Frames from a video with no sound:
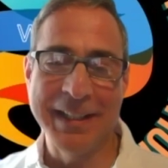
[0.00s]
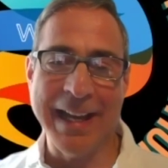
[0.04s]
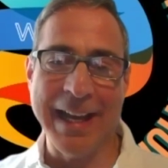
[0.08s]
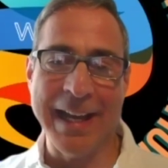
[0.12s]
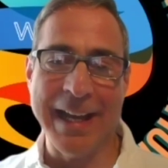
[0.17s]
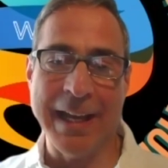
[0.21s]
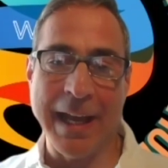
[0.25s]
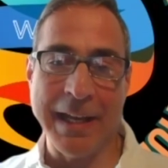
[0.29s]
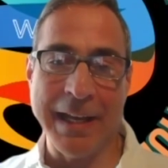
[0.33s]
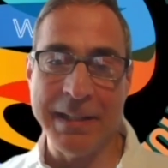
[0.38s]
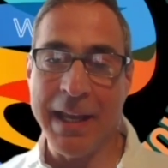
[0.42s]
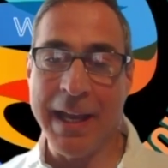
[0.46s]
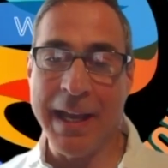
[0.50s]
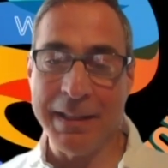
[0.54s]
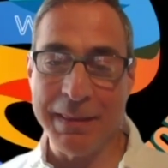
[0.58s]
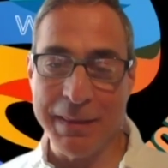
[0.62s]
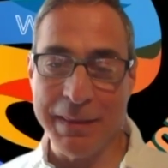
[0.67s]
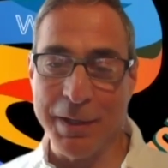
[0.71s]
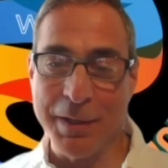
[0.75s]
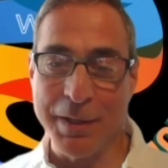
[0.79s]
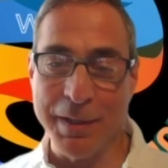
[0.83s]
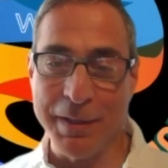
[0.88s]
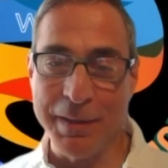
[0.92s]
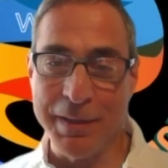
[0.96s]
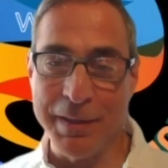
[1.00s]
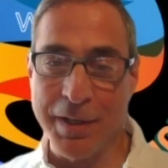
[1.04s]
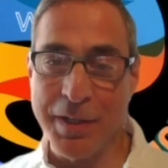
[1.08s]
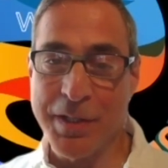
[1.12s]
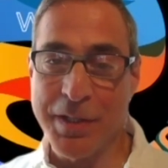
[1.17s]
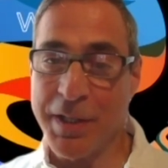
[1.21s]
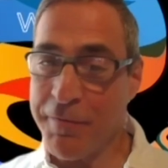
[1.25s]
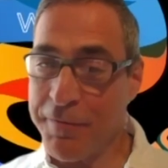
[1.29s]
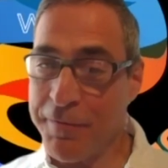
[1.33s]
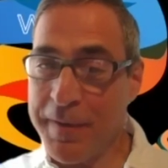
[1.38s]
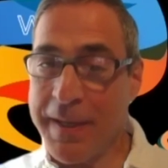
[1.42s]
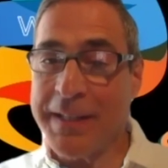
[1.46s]
And yet there's
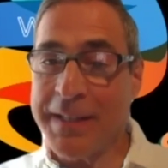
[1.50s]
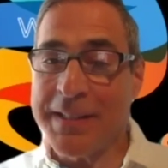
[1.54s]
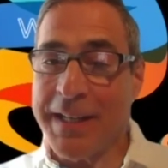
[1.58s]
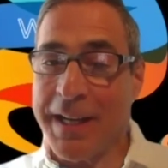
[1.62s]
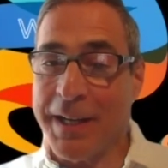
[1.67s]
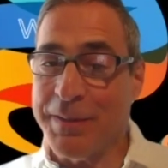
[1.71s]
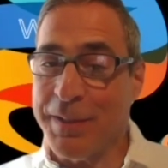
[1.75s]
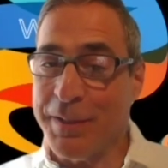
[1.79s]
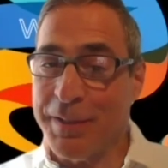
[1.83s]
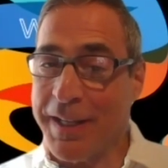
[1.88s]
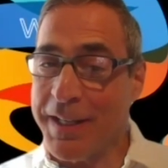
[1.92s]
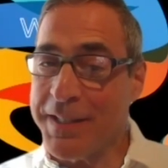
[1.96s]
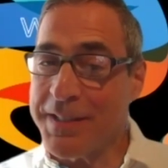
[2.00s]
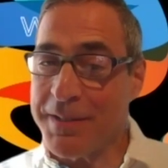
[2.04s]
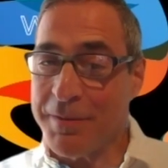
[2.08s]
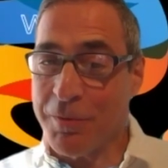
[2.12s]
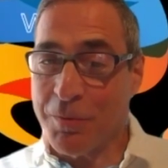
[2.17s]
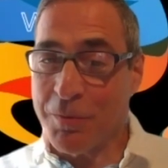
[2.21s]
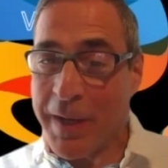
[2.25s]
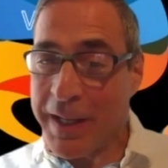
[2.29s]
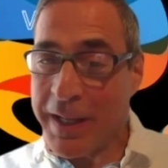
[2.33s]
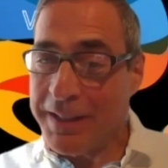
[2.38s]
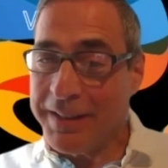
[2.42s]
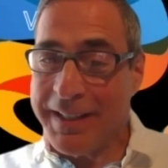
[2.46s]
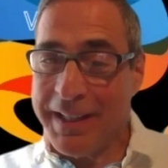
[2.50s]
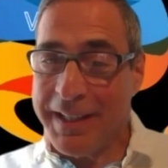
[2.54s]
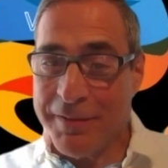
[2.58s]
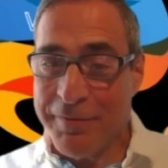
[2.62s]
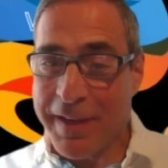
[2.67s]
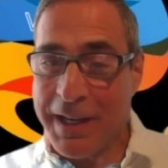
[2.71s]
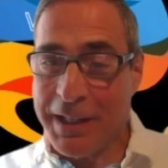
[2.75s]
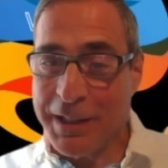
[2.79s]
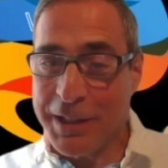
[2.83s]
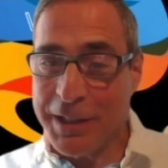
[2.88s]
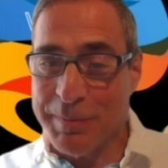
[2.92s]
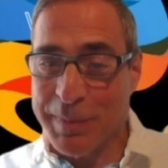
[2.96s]
a fix out there that's readily
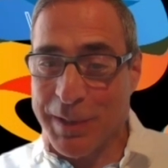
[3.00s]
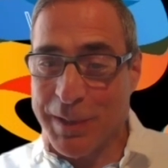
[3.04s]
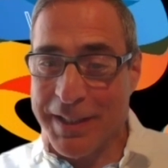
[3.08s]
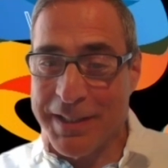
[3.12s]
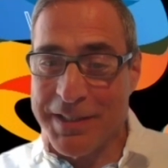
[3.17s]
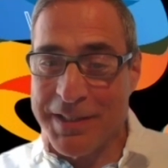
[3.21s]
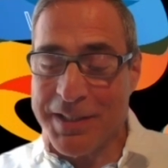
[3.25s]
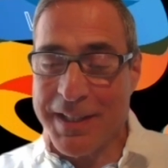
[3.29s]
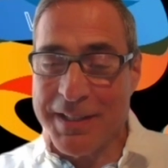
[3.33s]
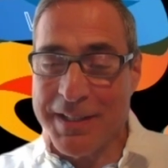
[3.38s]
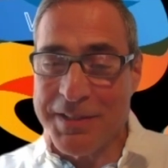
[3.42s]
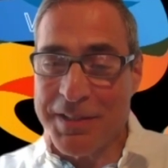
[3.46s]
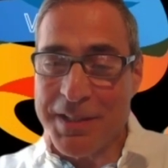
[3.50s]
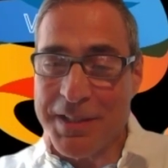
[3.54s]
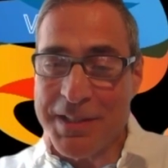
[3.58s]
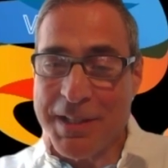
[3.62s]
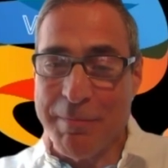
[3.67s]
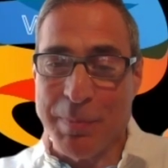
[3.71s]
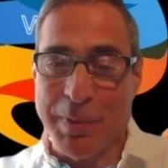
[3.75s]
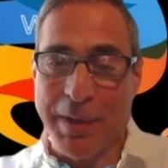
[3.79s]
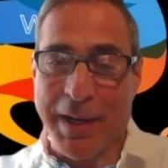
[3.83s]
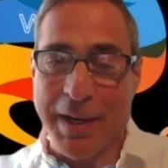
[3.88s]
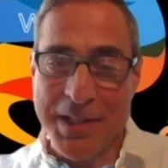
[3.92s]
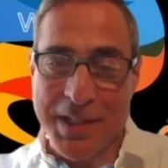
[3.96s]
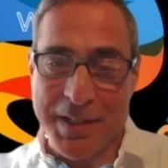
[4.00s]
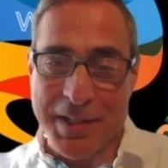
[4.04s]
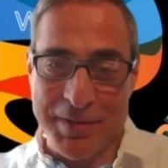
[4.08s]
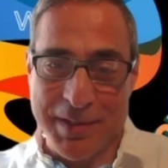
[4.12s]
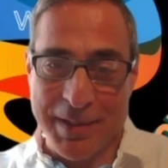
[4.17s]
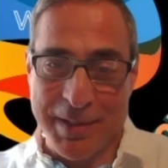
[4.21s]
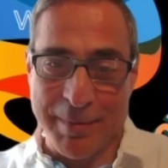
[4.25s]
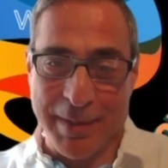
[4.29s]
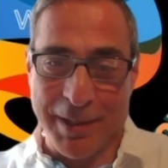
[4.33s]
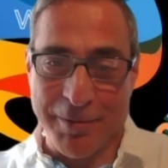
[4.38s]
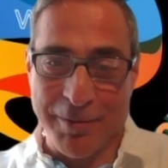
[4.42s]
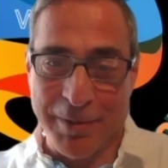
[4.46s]
available. It's just impressive
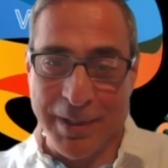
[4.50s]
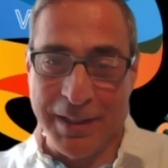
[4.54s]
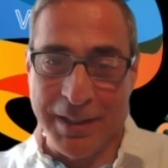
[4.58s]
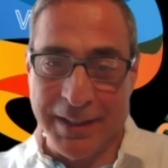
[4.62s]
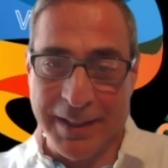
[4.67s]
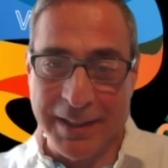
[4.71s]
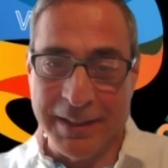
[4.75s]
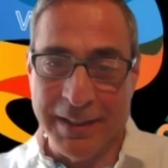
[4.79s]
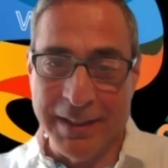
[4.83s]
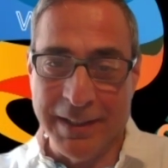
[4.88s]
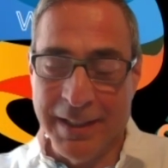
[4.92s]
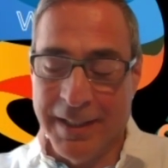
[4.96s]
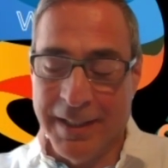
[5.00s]
to me, really.